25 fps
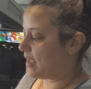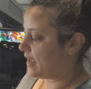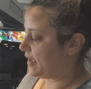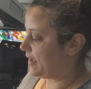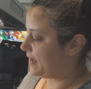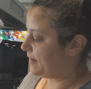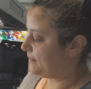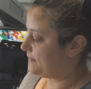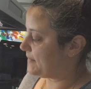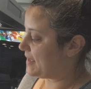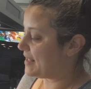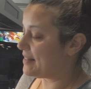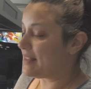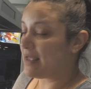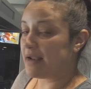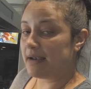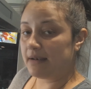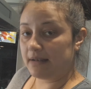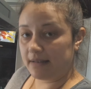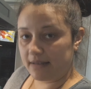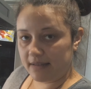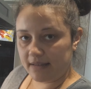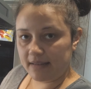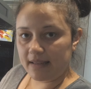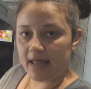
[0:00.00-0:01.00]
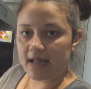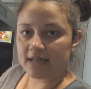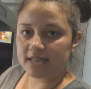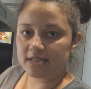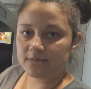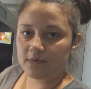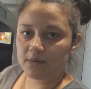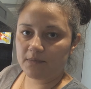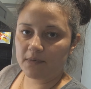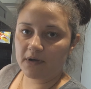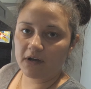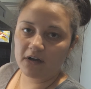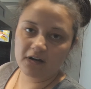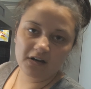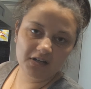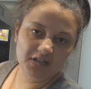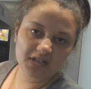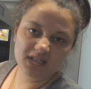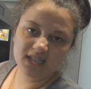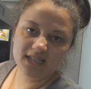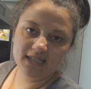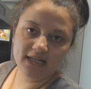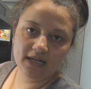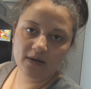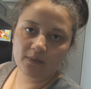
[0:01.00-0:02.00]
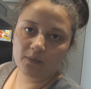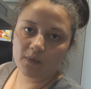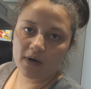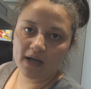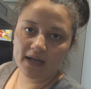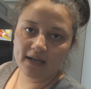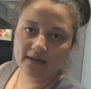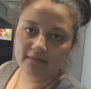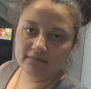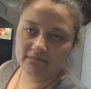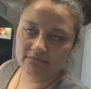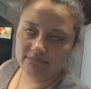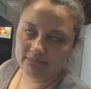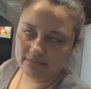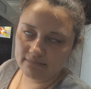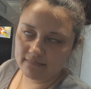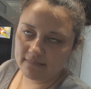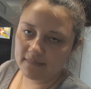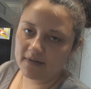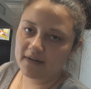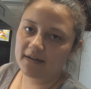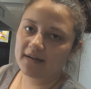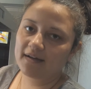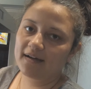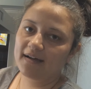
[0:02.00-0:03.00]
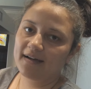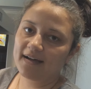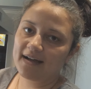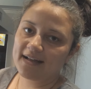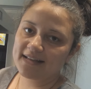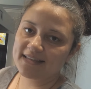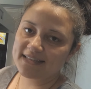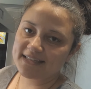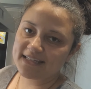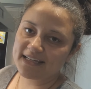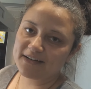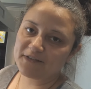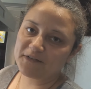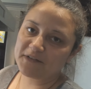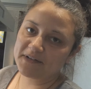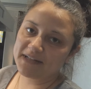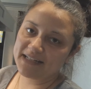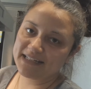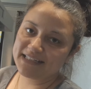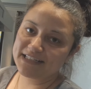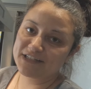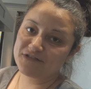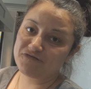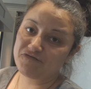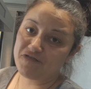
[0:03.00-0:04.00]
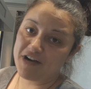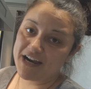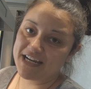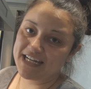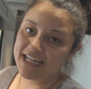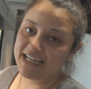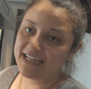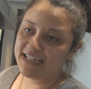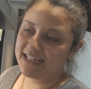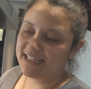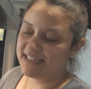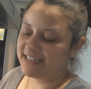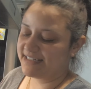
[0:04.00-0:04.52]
um, and then that's when we're going to just sit and wait until it's ready.